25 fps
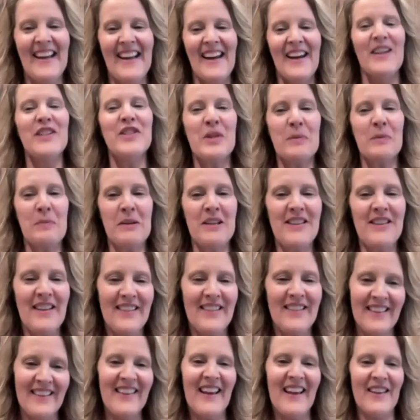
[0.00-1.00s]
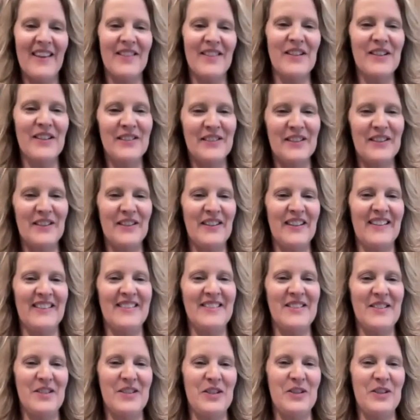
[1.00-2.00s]
Here's a piece of leather. Go ahead
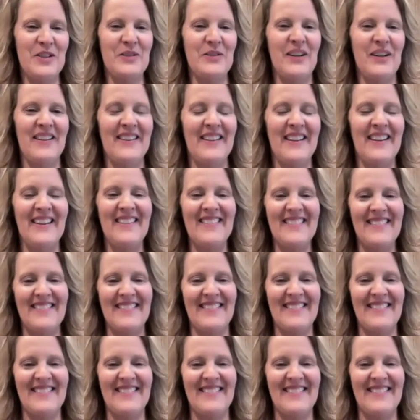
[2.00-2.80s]
and chew on that.